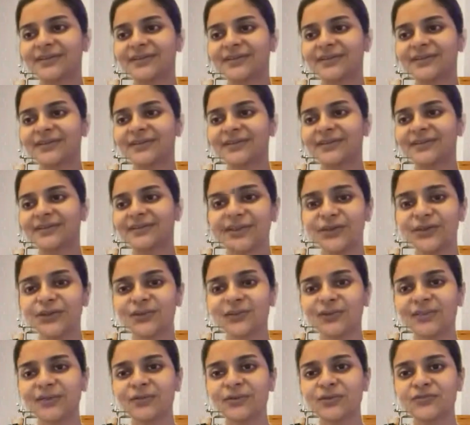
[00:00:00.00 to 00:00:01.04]
thank you,
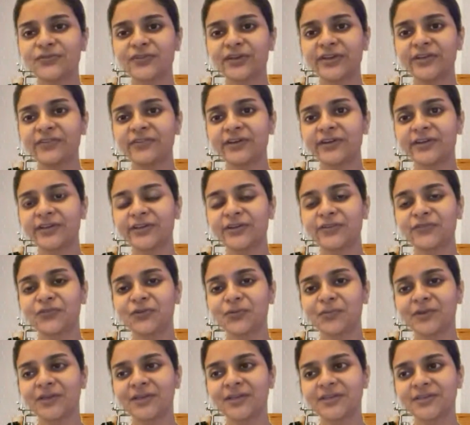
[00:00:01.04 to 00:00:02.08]
that was very, very
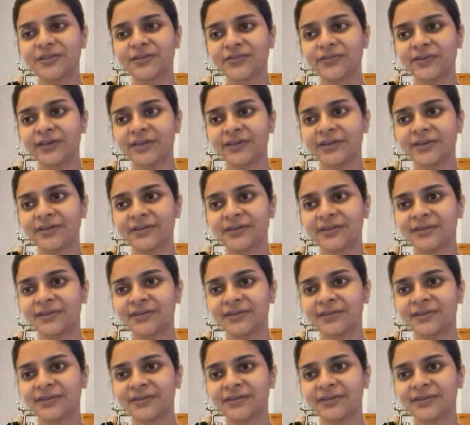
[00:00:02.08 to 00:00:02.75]
informative. And